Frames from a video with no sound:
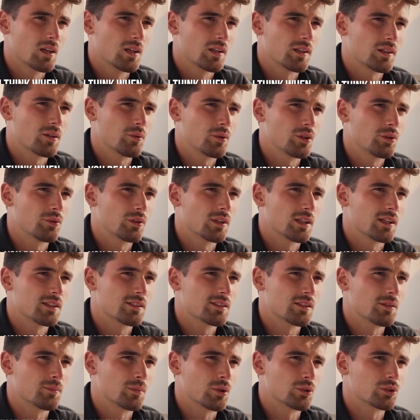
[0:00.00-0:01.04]
I think when you realize that
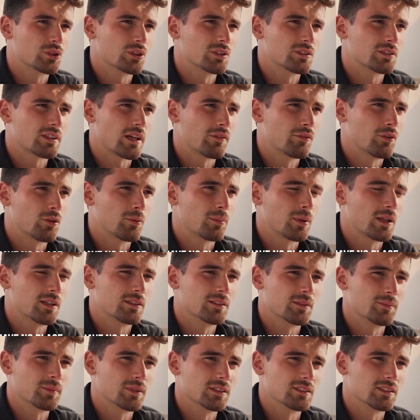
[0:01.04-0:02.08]
emotions have no place
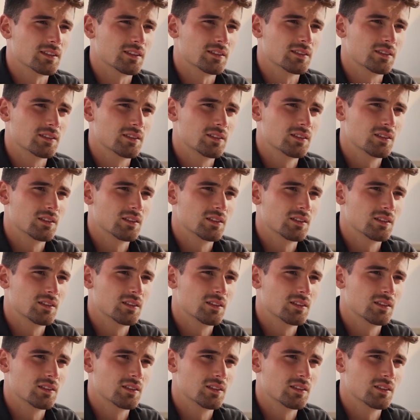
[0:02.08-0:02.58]
in business,